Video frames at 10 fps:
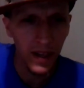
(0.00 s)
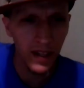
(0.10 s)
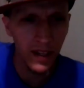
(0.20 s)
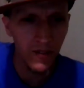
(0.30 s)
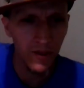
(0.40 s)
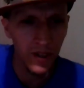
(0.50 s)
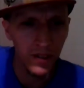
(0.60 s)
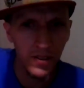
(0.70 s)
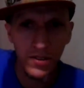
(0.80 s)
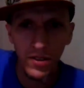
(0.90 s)
Can't find
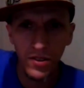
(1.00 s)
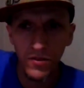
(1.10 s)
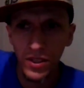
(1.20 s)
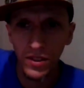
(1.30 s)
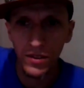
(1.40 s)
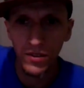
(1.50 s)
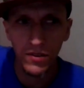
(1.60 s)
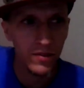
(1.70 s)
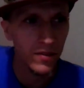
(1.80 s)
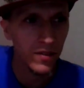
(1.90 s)
this darn video.
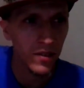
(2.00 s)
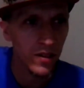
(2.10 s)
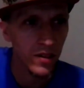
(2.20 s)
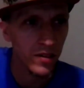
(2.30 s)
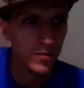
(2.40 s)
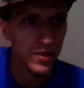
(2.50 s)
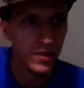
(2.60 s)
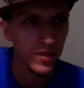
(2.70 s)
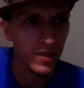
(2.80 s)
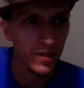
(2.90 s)
All right, let me see.